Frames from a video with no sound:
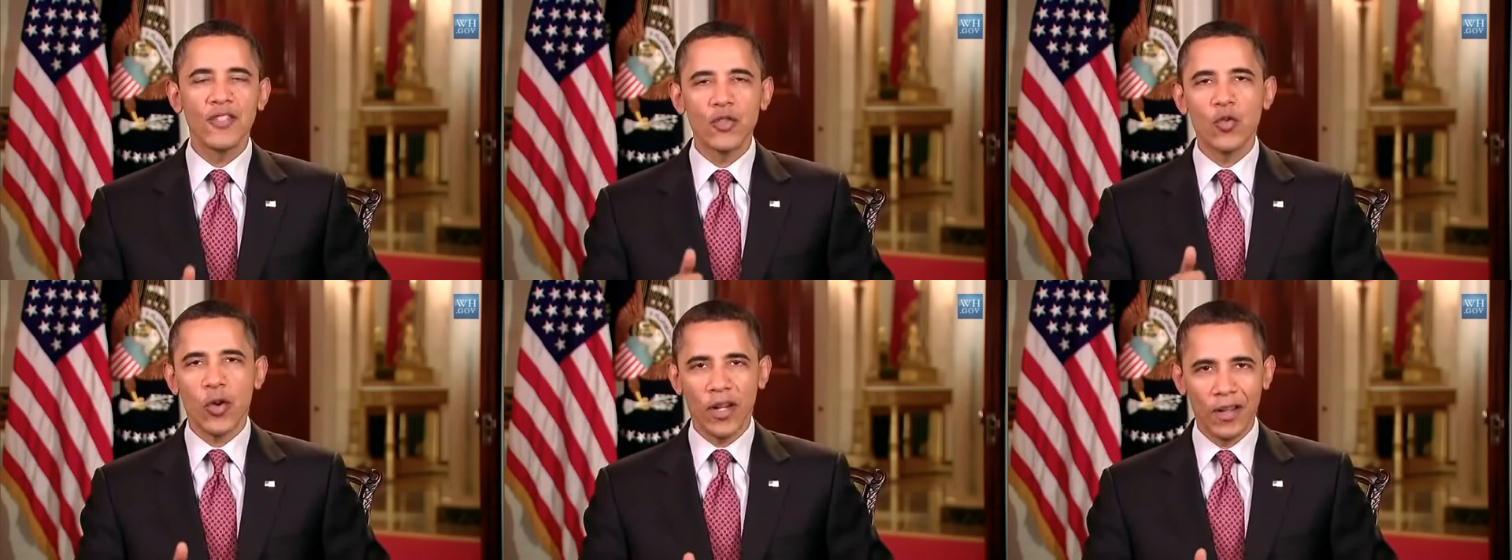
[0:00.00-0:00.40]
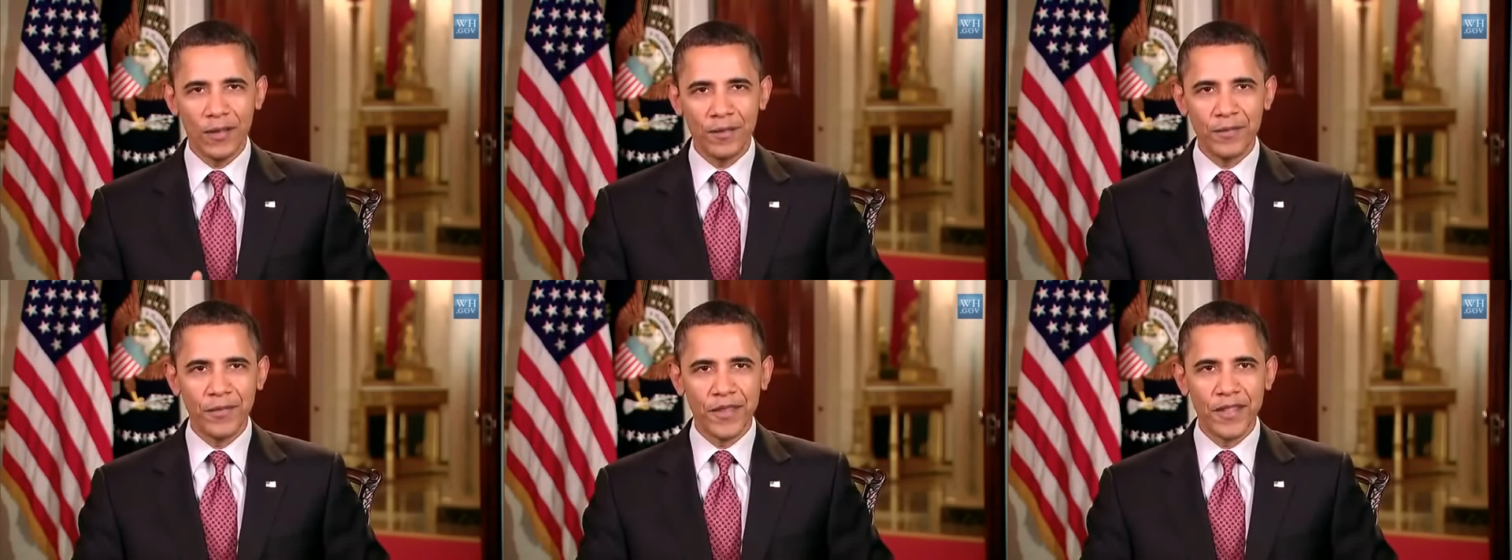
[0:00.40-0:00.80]
is drill.
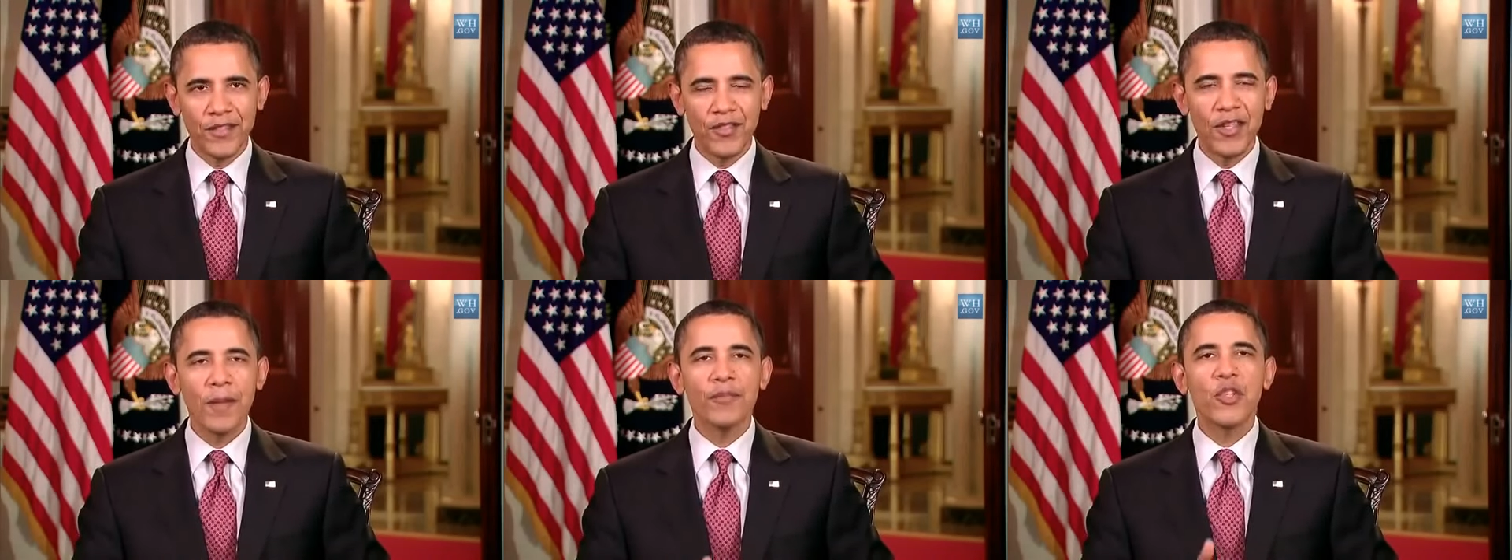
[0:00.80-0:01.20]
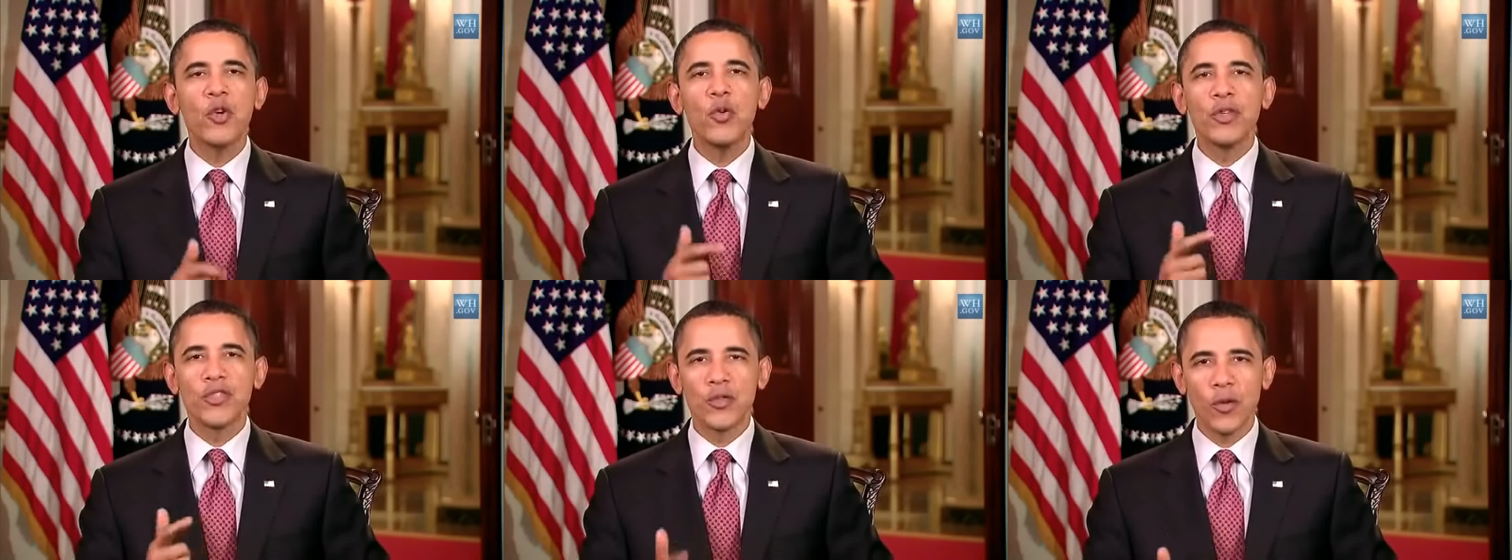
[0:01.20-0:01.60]
Step
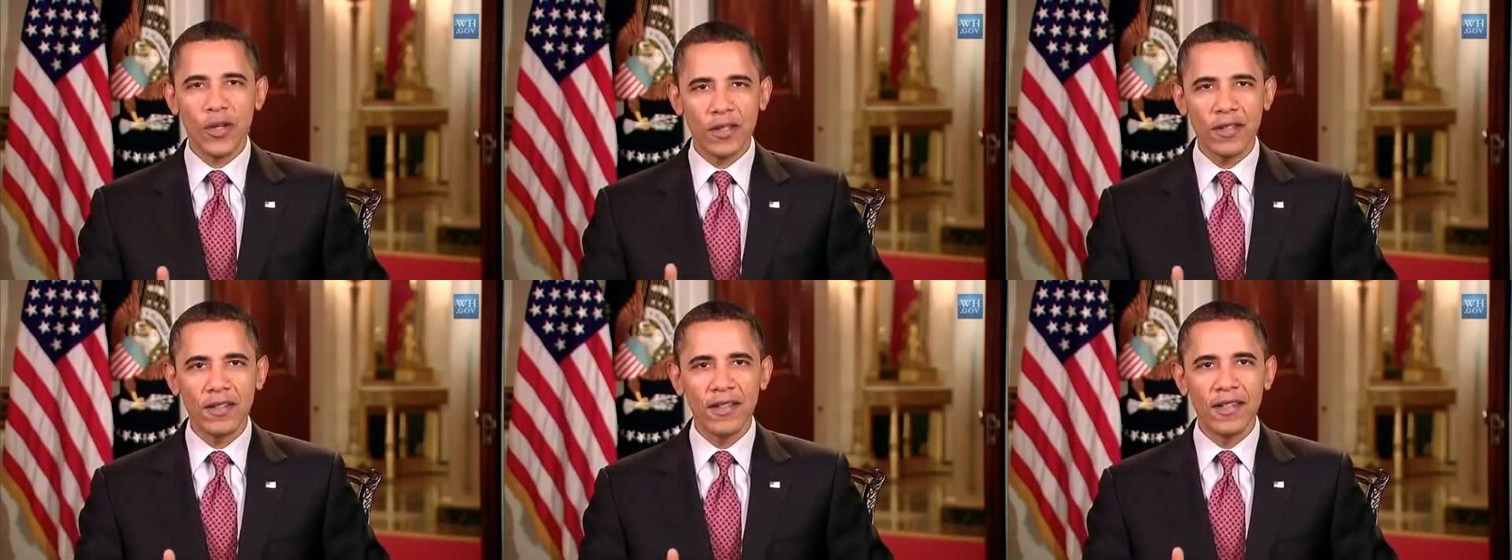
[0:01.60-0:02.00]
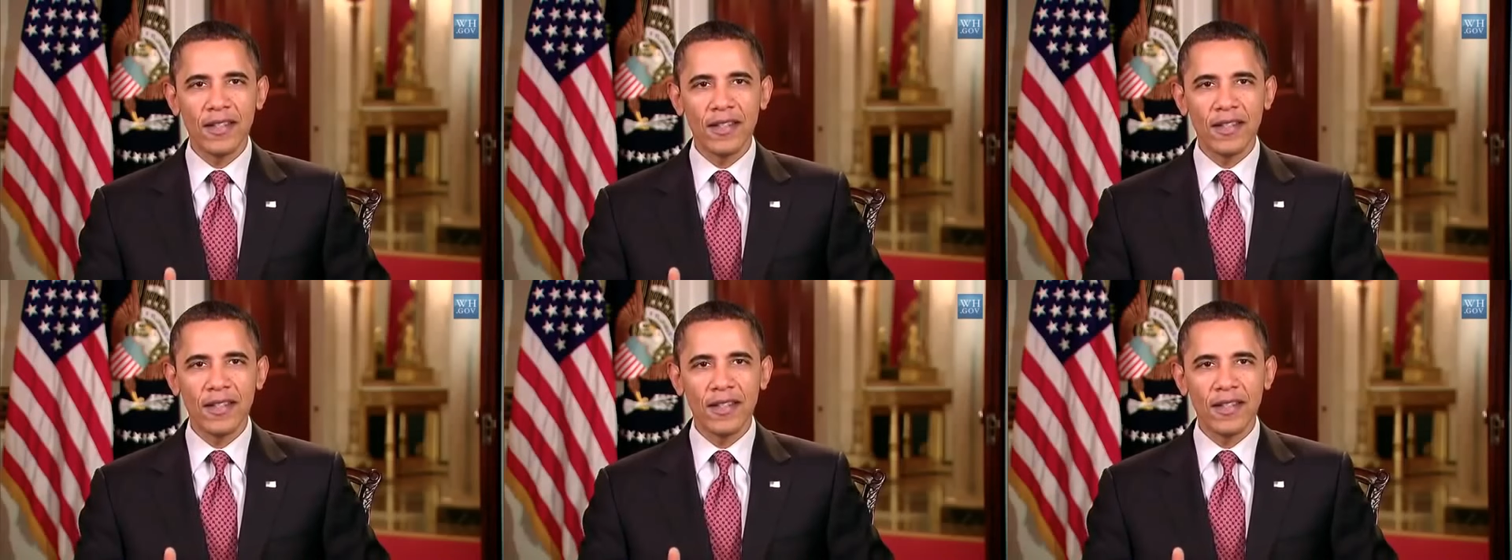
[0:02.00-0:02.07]
2 is drill.